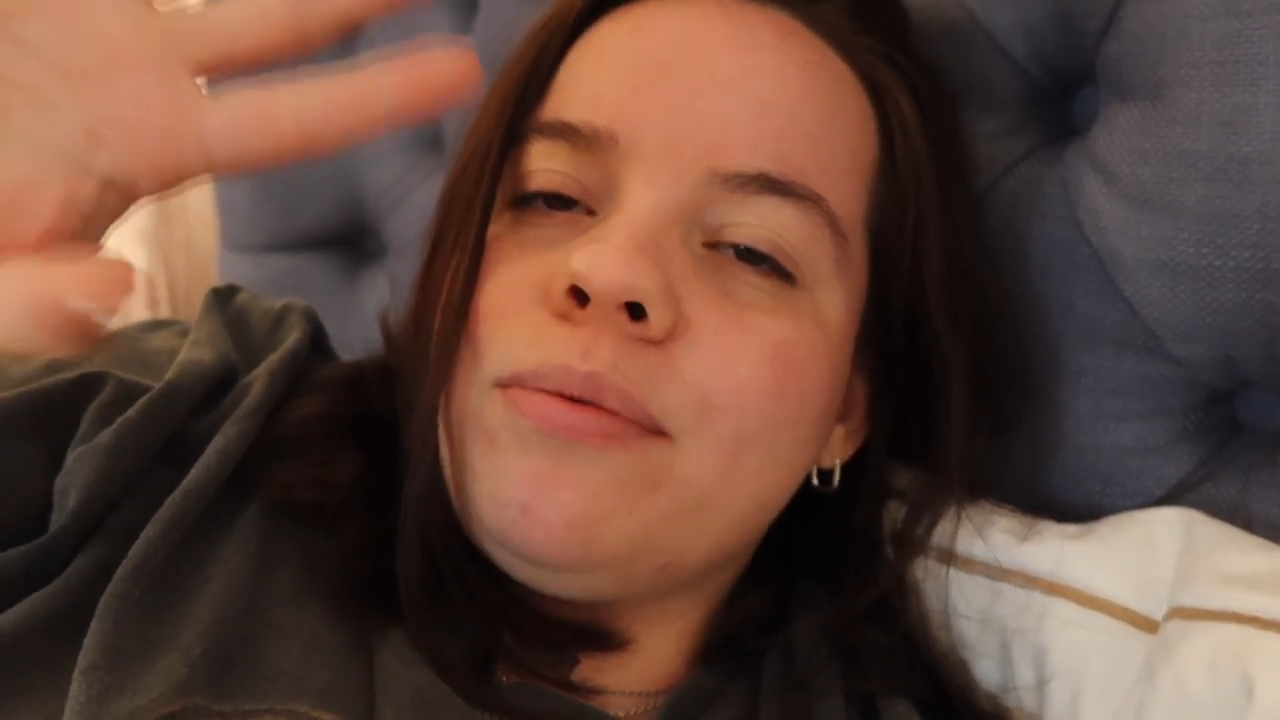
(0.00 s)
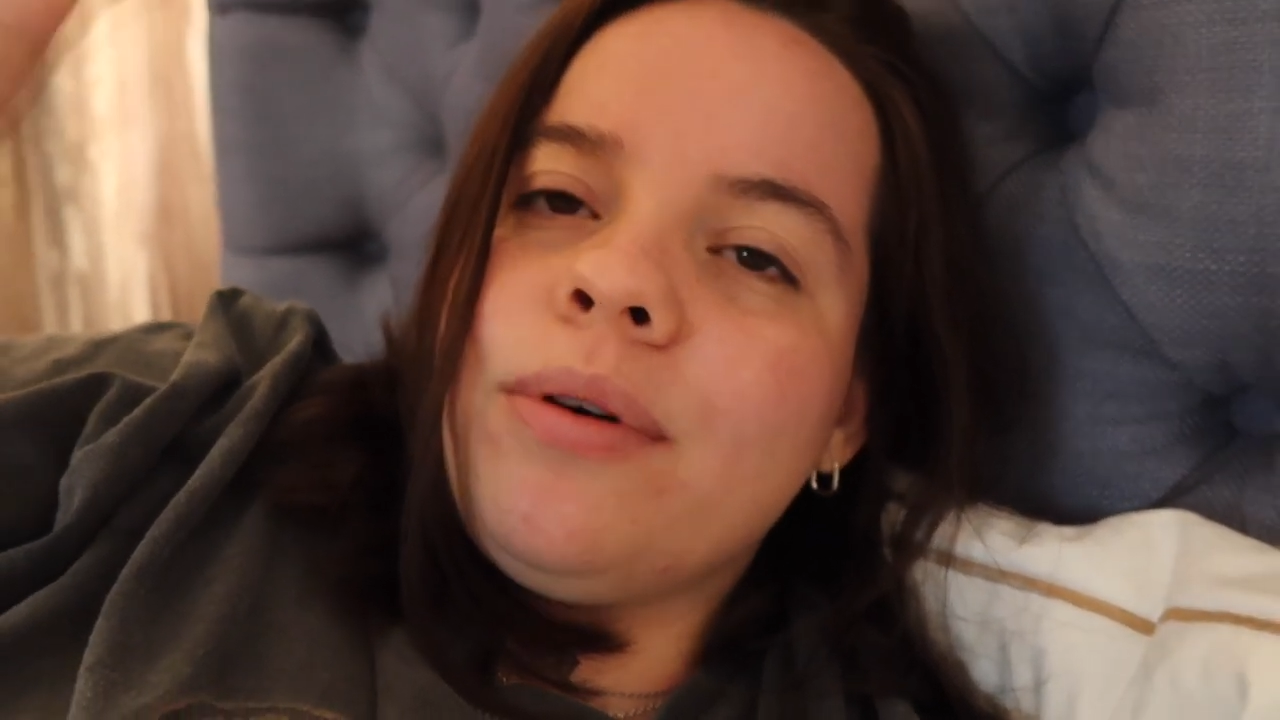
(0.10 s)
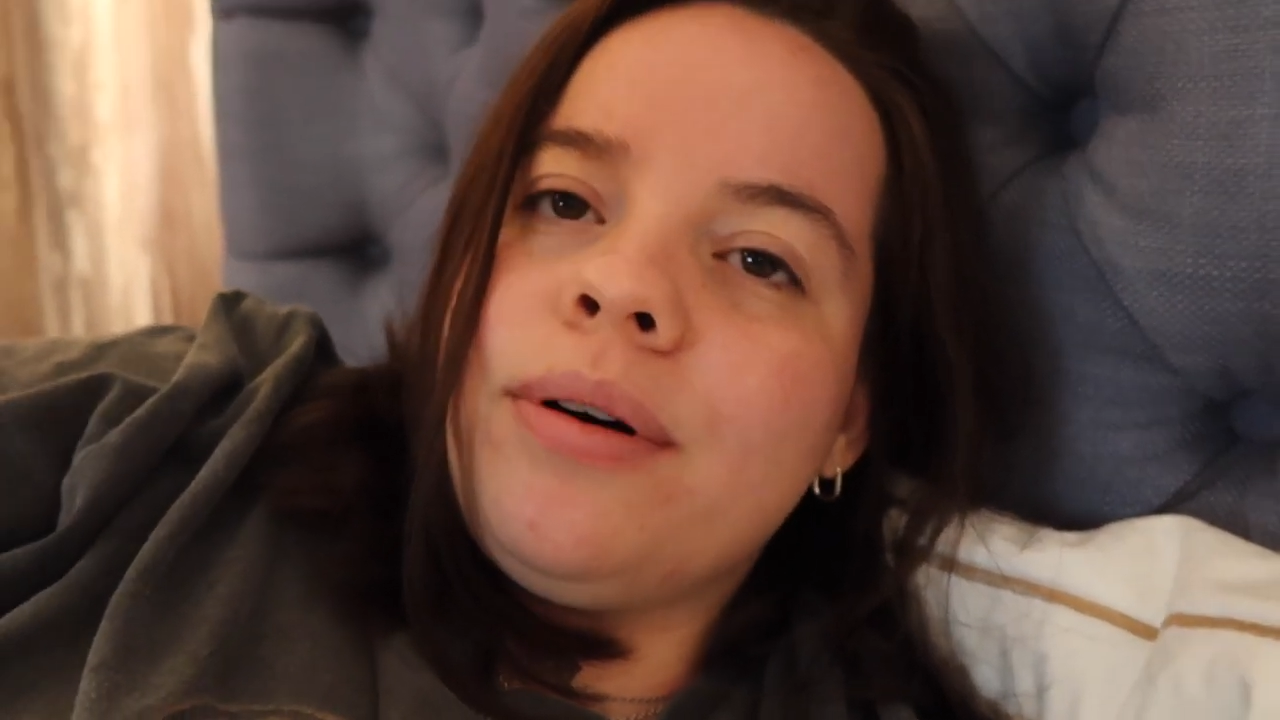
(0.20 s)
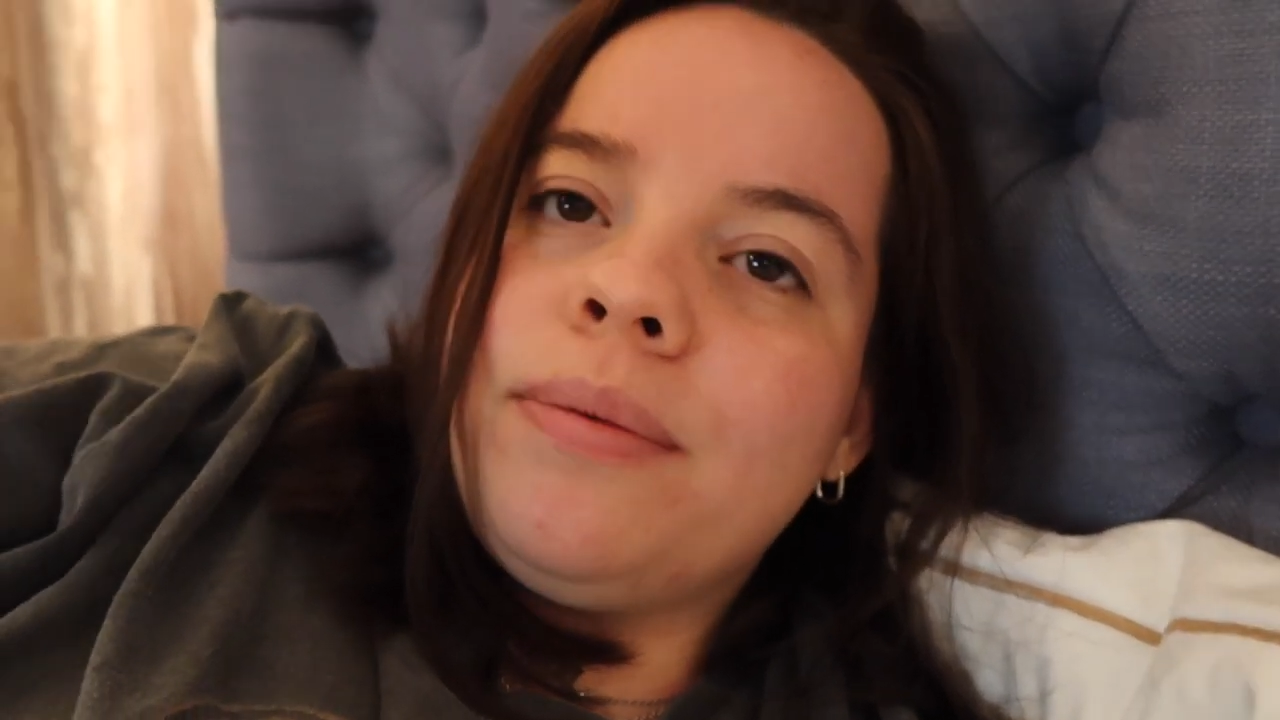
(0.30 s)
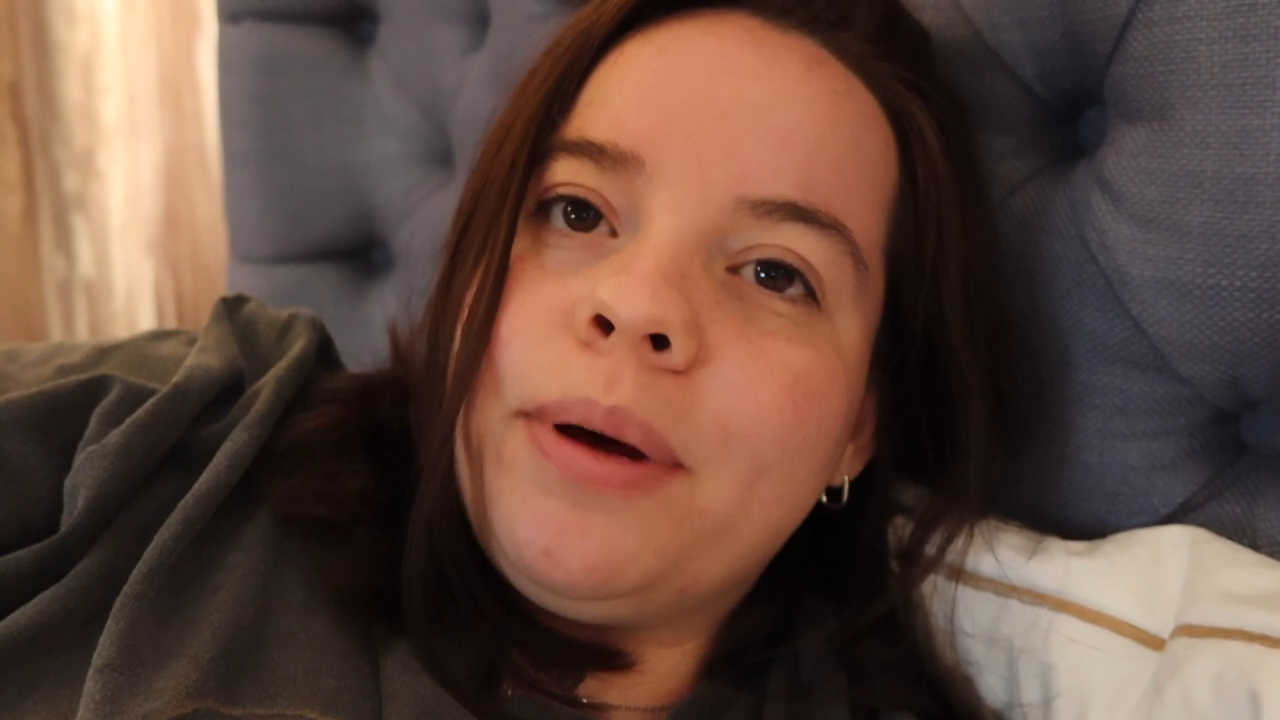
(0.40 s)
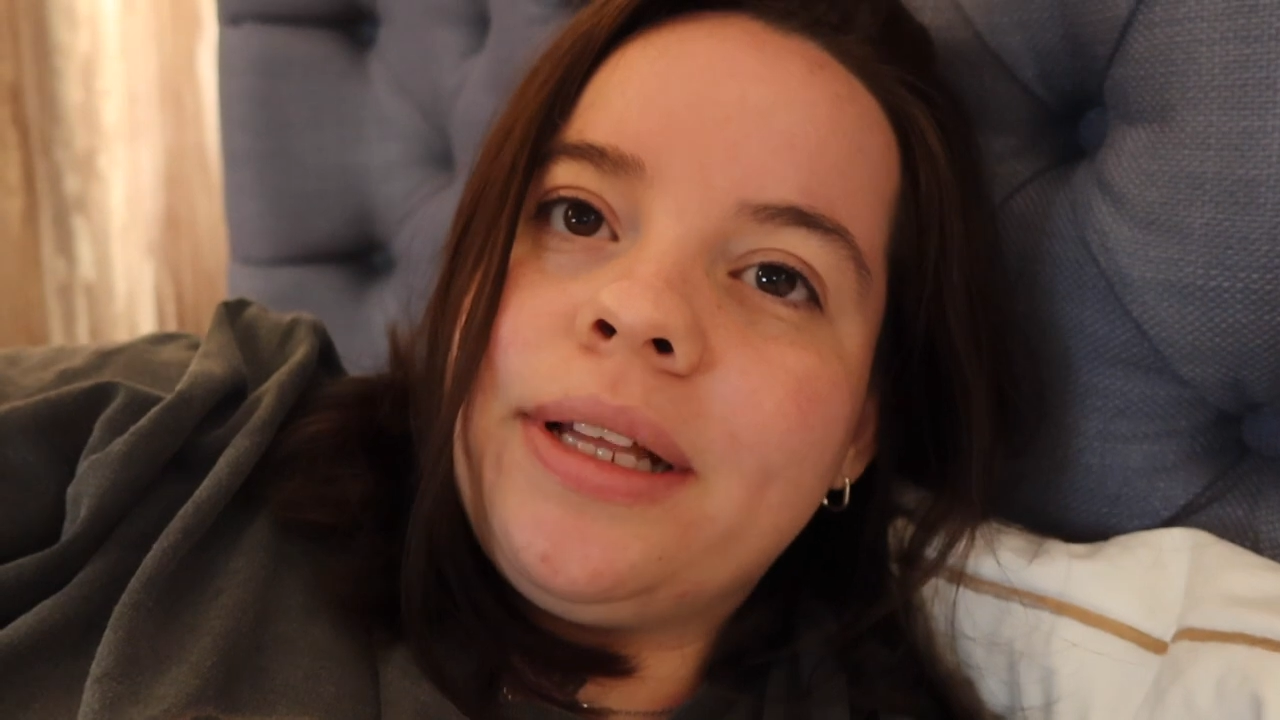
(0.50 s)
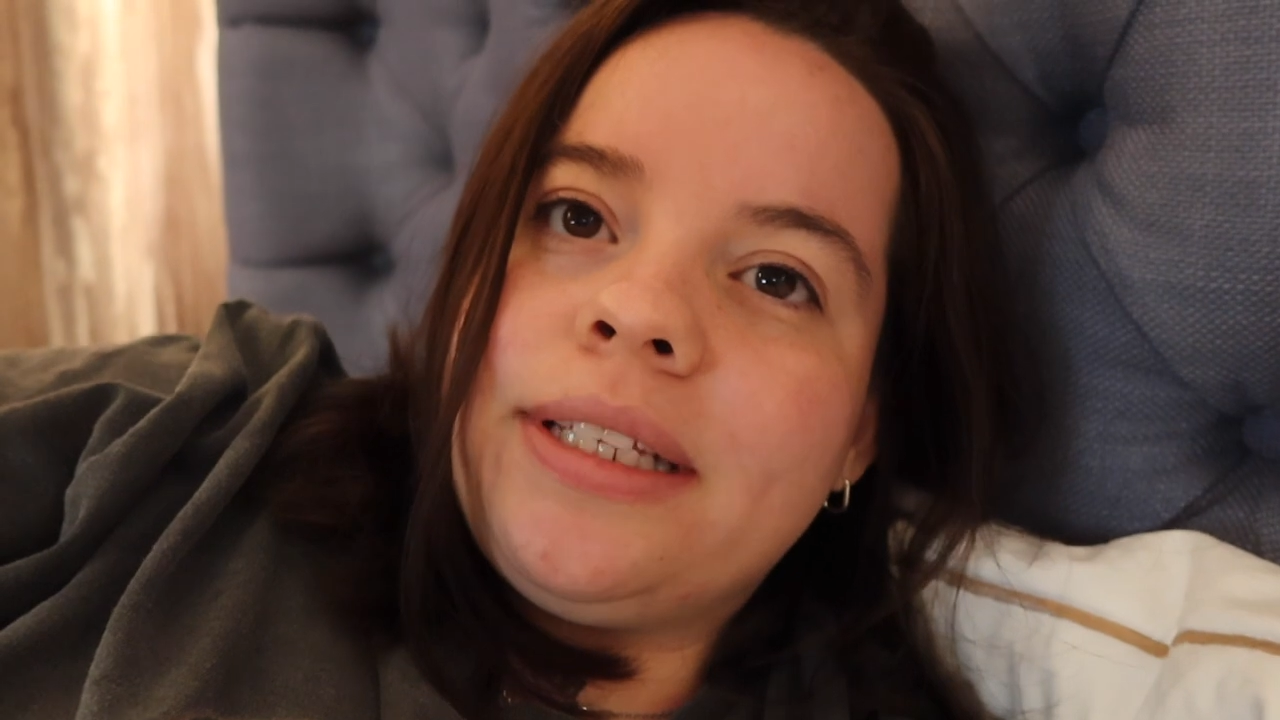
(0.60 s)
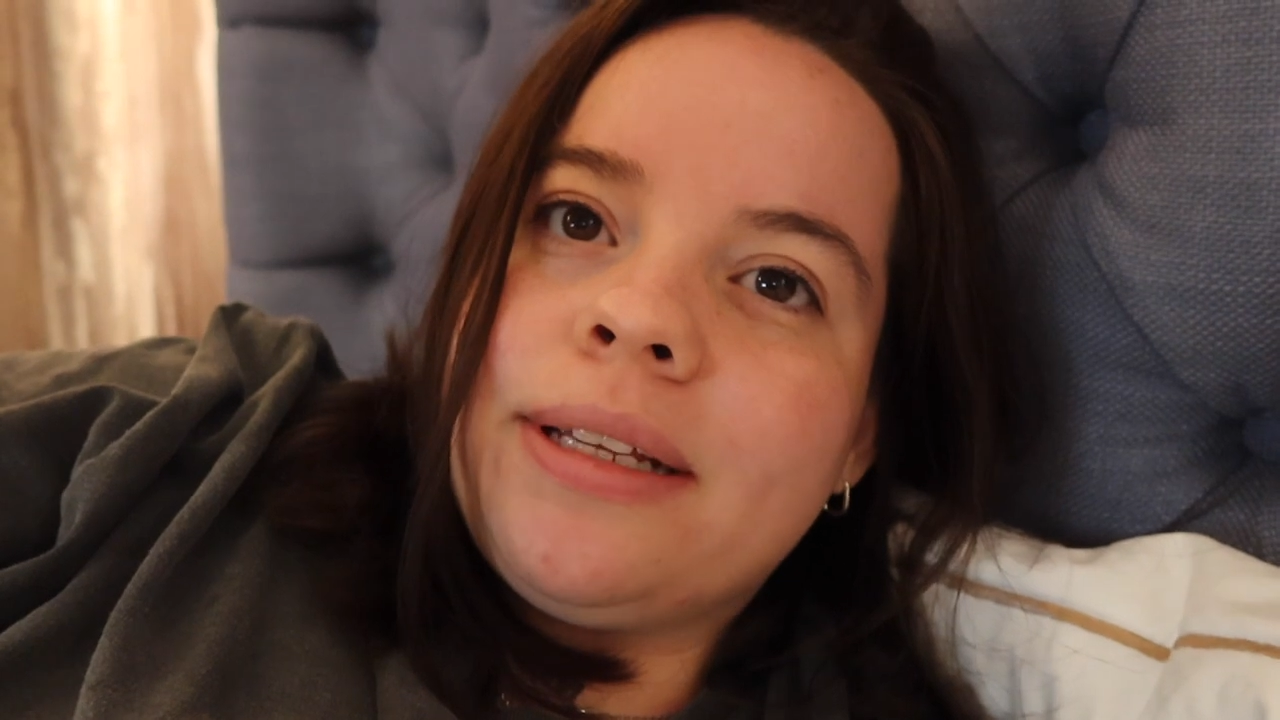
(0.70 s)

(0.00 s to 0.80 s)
will put